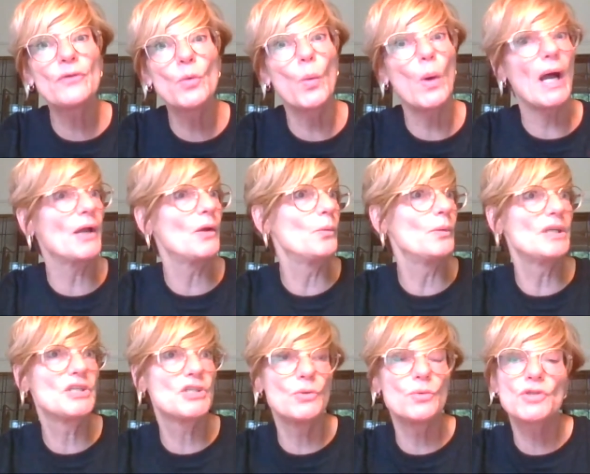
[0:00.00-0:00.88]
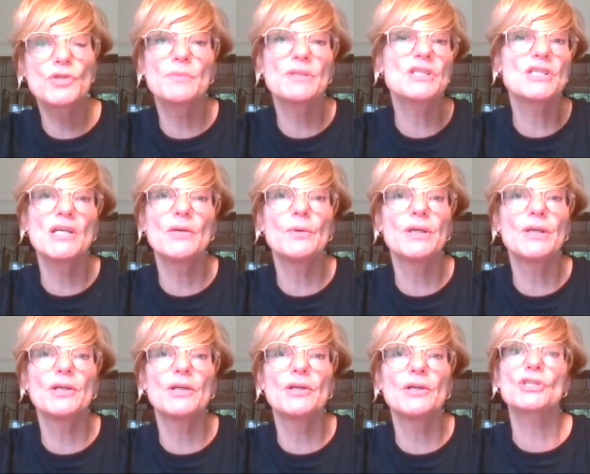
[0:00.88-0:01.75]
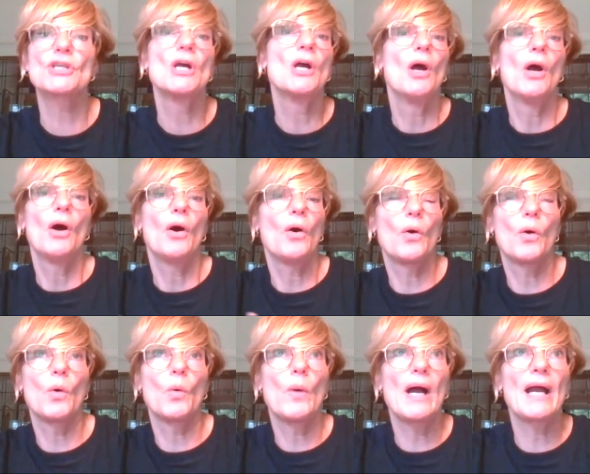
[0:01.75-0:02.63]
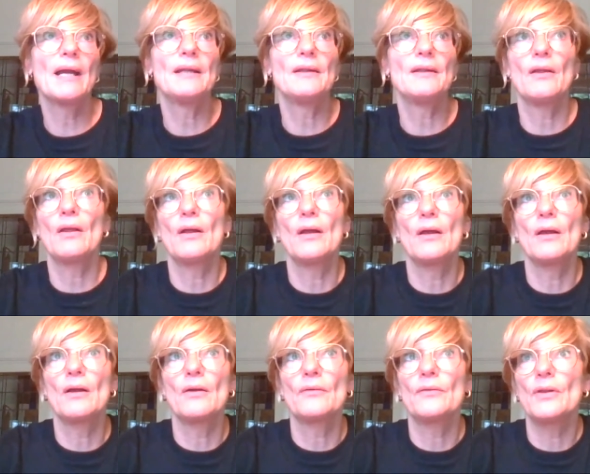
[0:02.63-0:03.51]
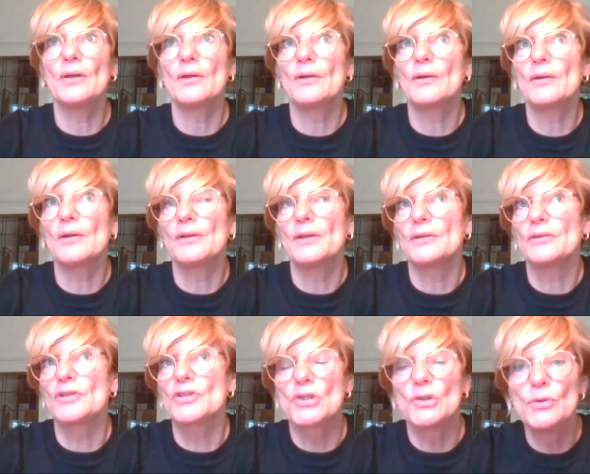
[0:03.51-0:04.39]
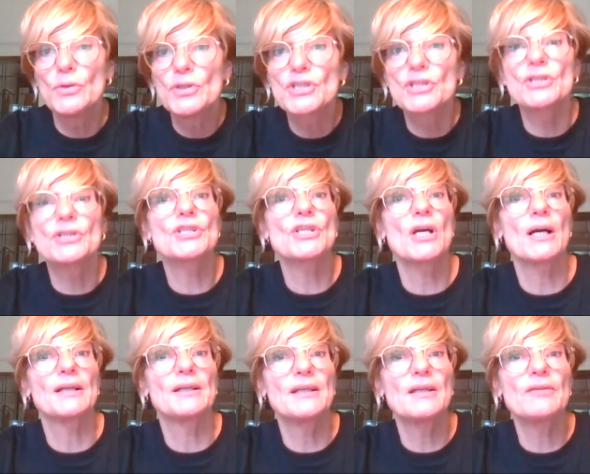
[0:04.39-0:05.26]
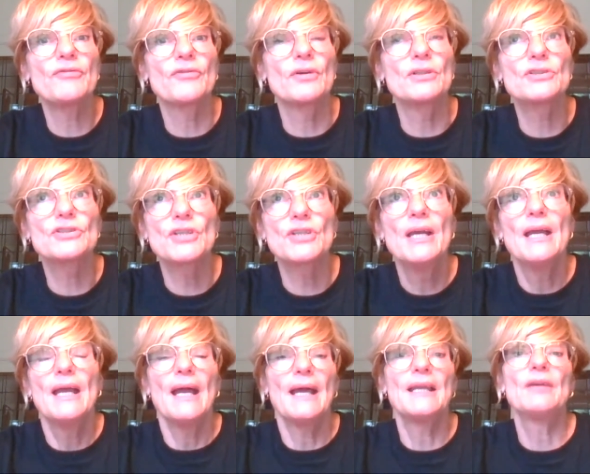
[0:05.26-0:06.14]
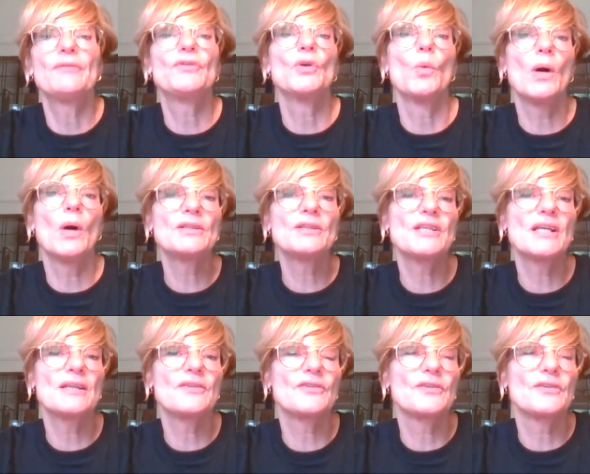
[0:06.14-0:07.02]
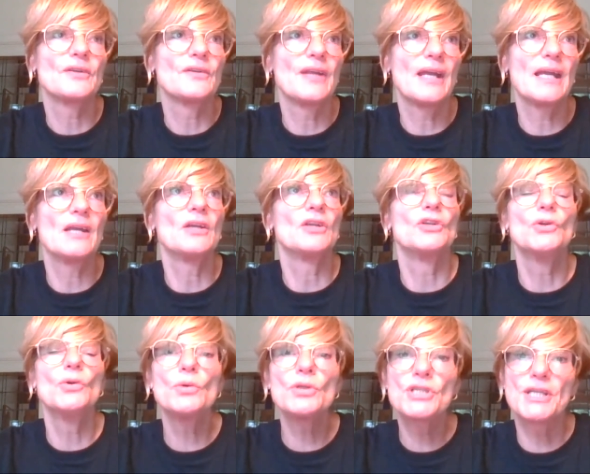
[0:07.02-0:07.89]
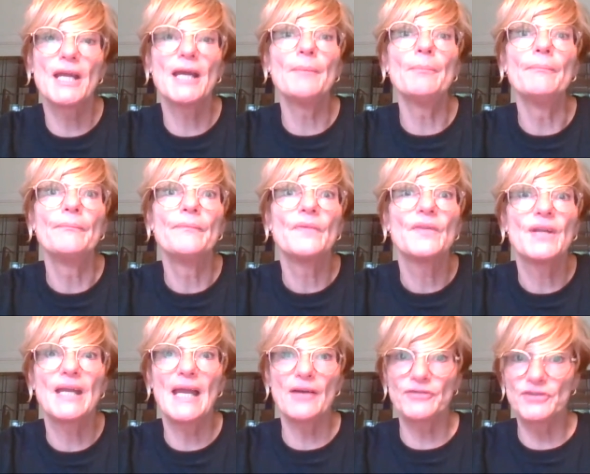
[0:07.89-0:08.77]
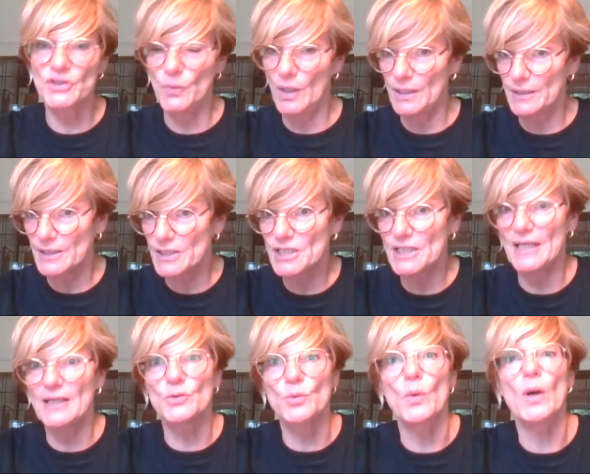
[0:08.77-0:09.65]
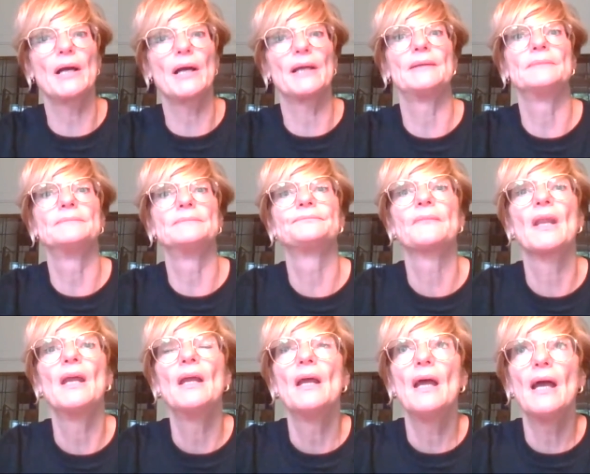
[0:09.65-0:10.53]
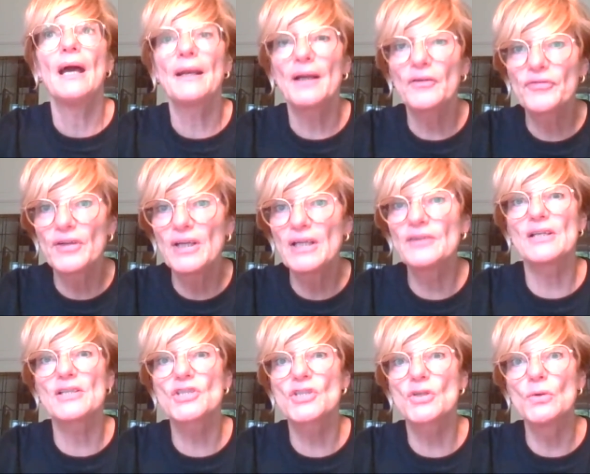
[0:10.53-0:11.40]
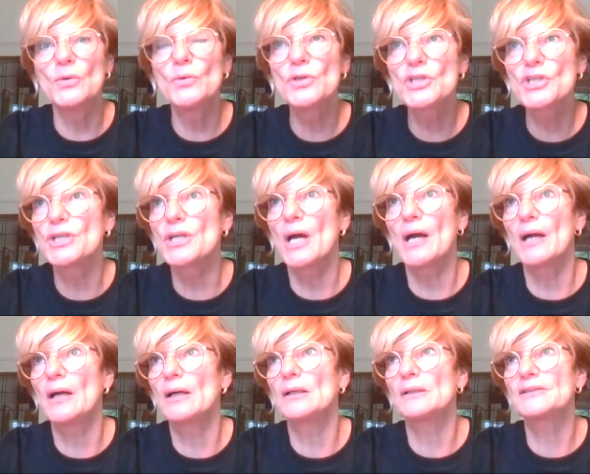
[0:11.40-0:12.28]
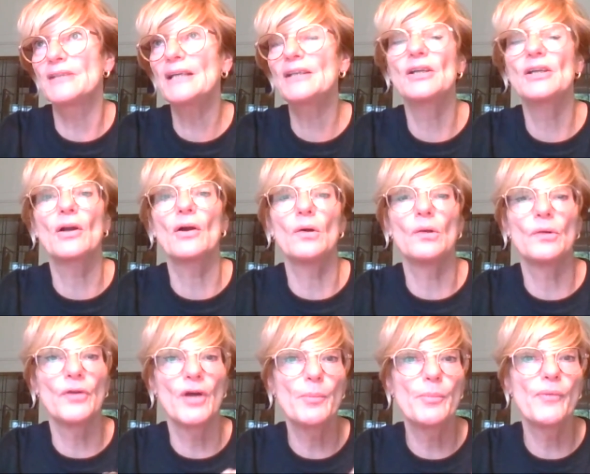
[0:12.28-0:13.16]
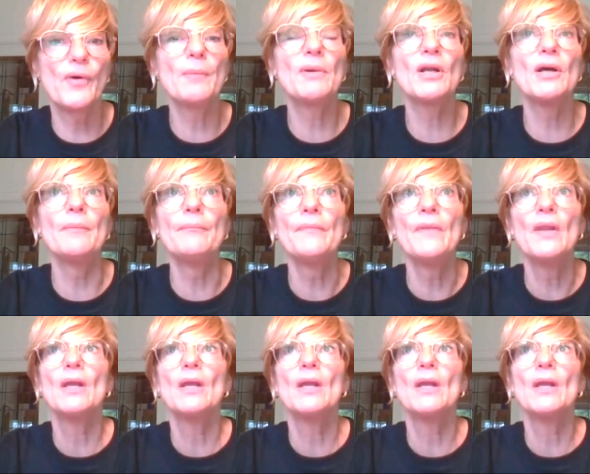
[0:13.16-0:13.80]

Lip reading: why we choose materials, or why the solutions are different. And if you want that they use them, they have to understand why. And I think their solution are technical, no problem.